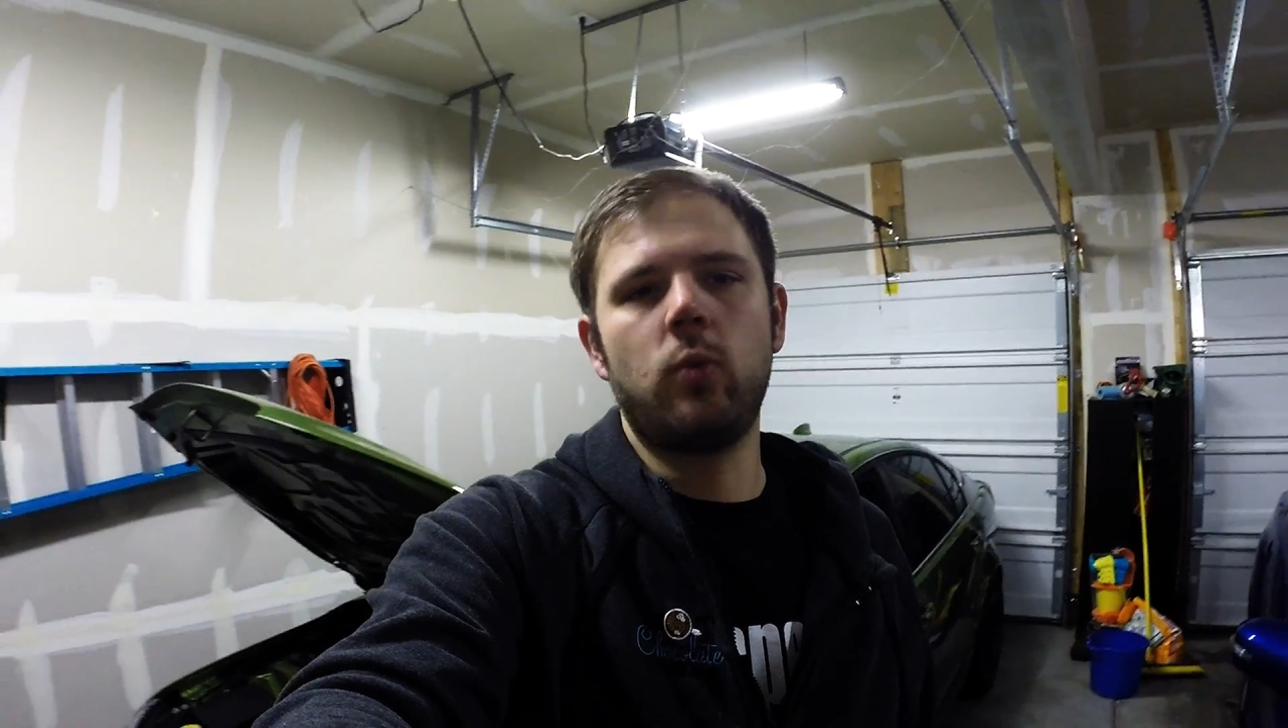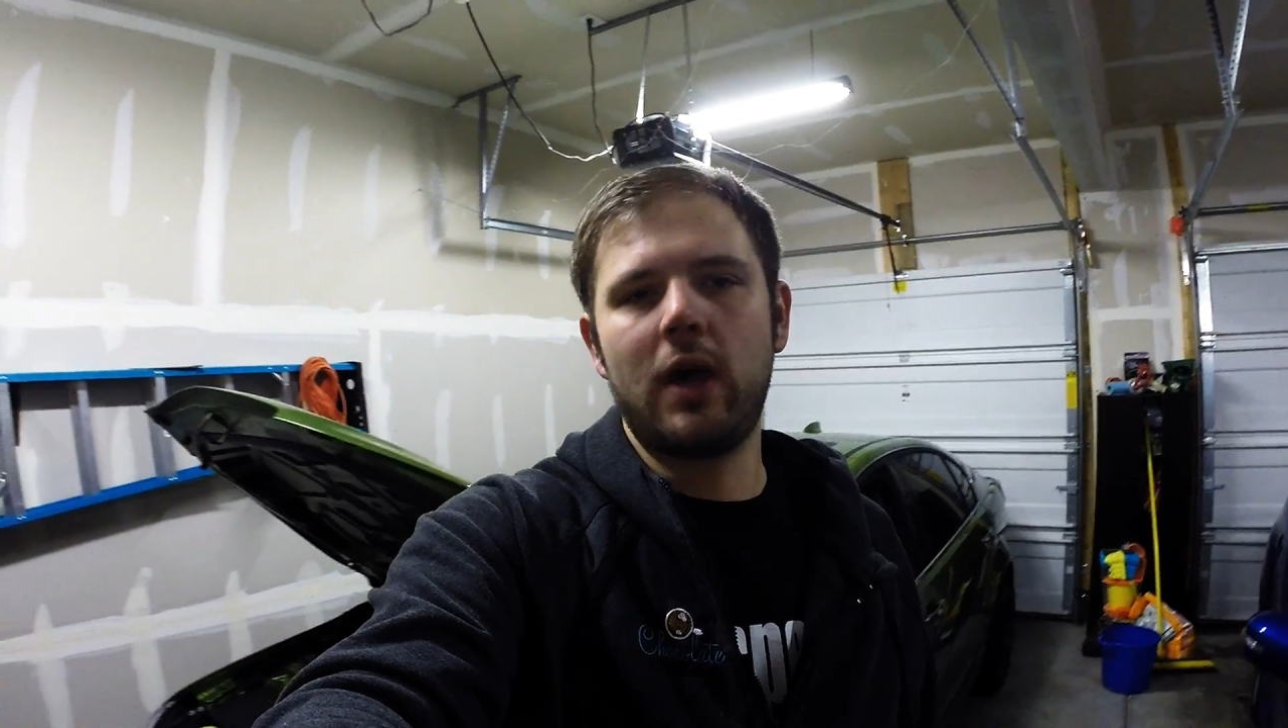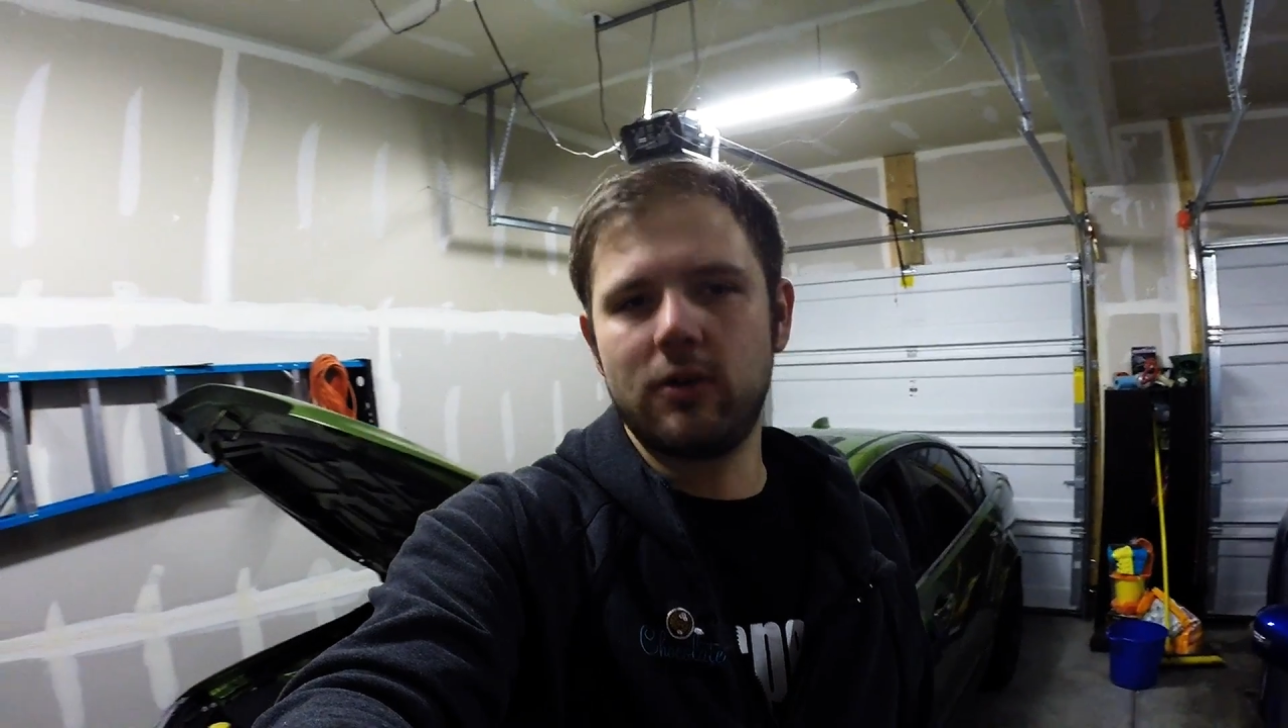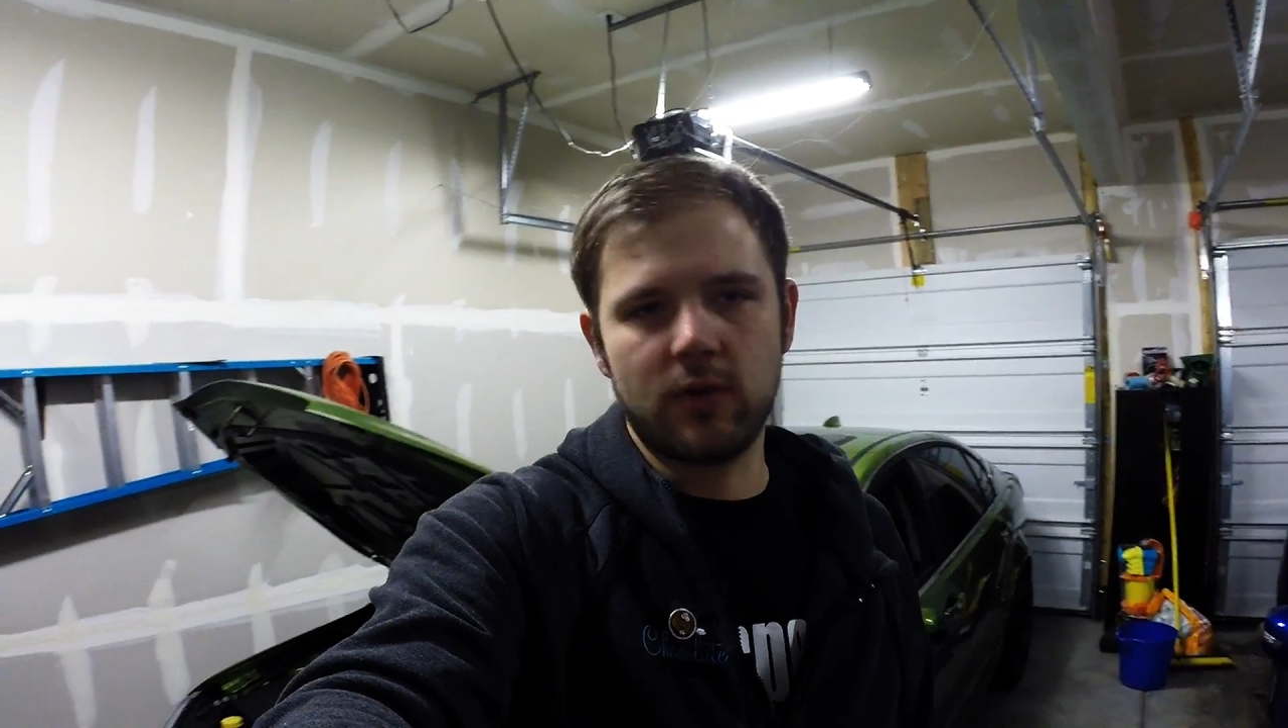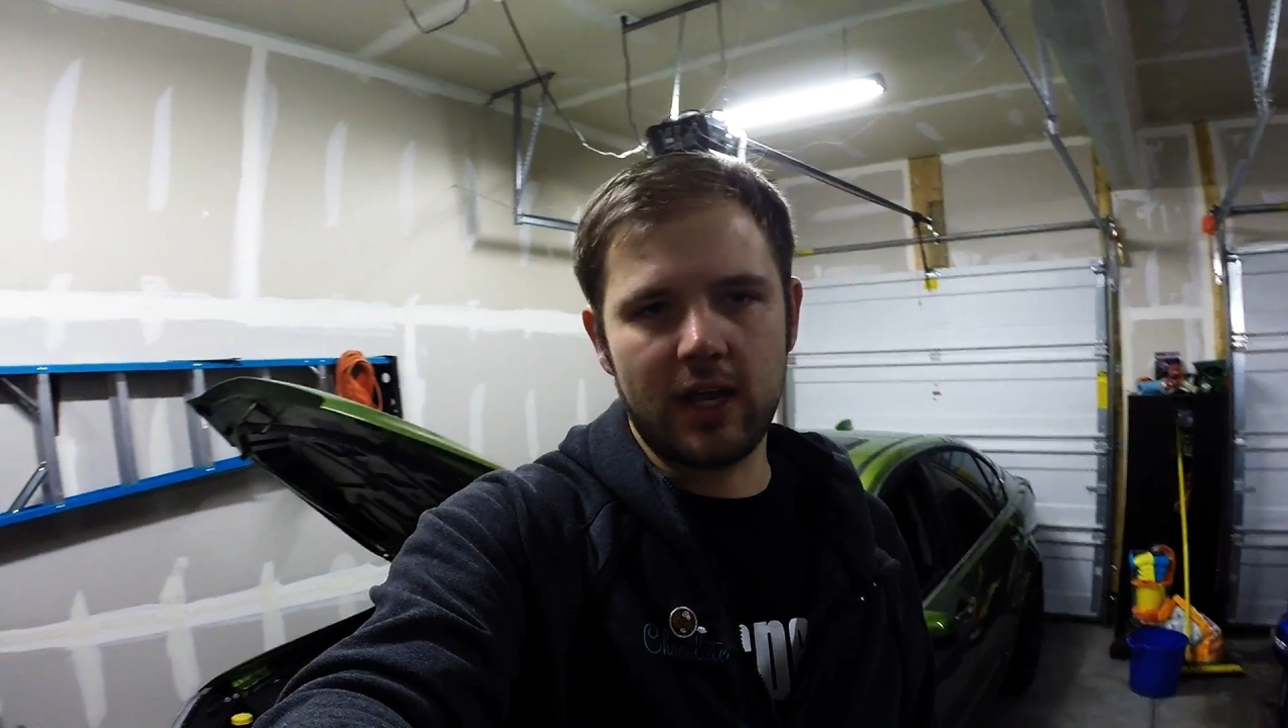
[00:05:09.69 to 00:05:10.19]

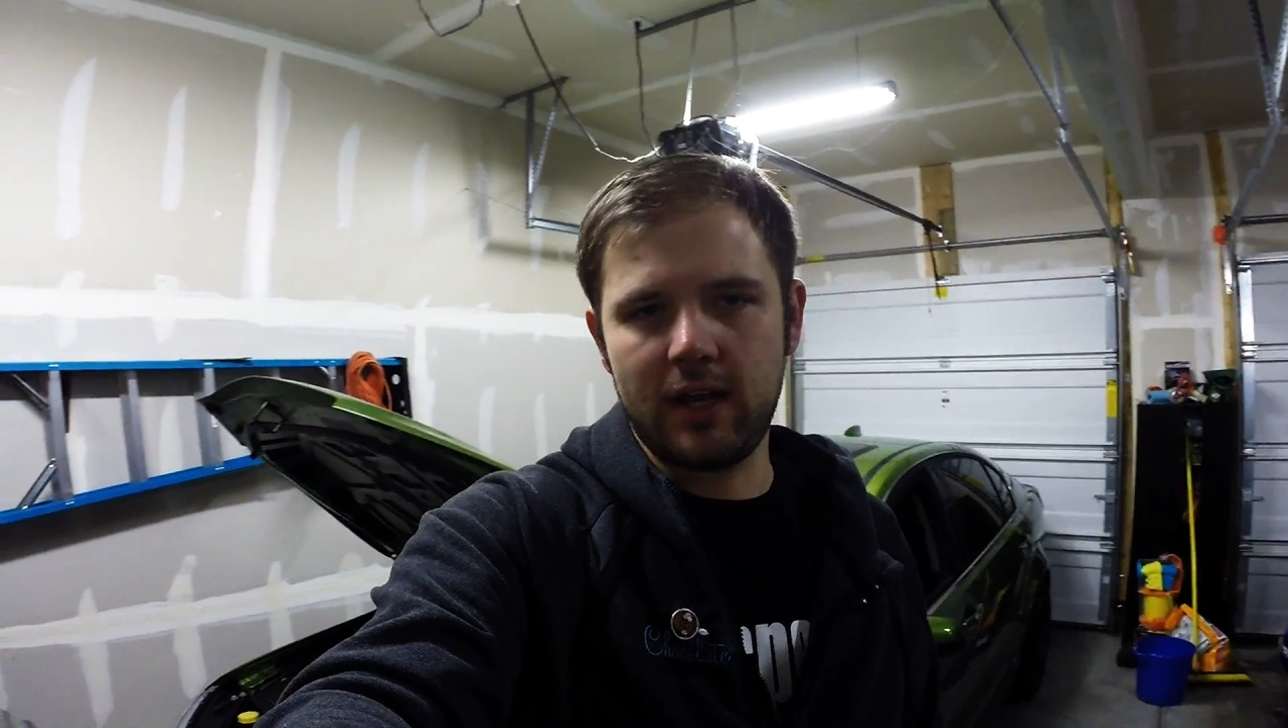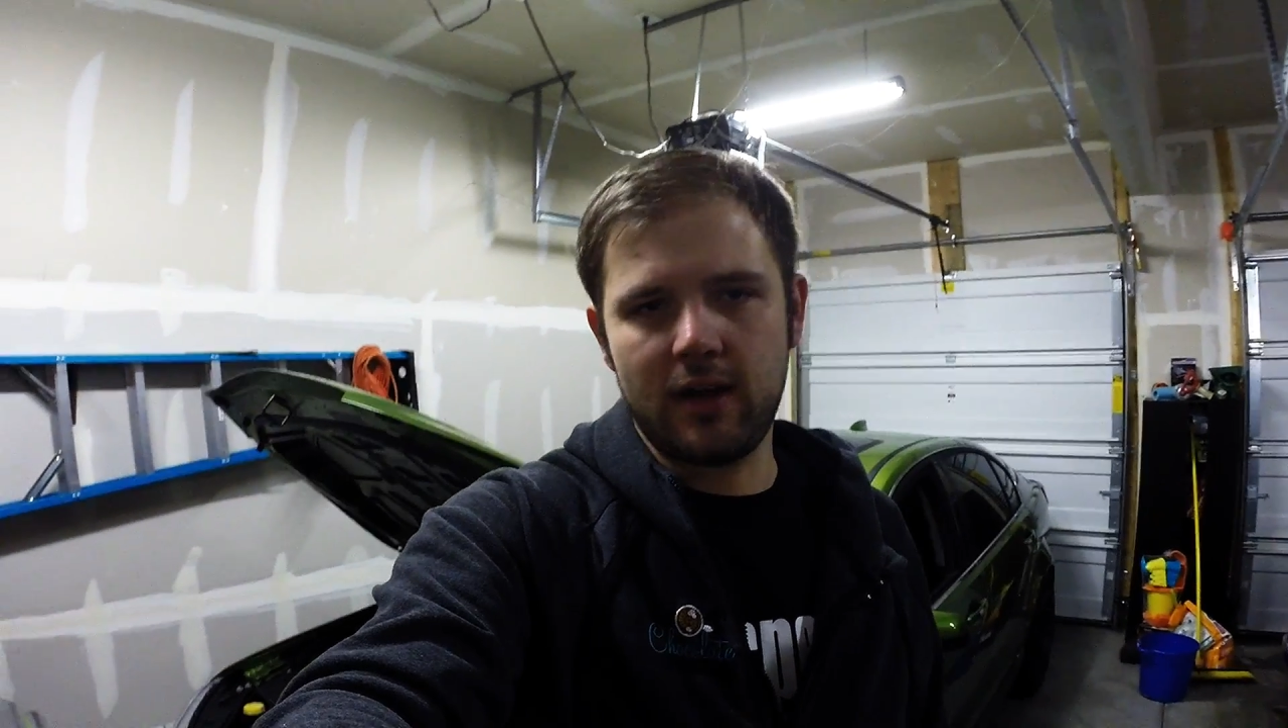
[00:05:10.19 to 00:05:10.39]
wet and rainy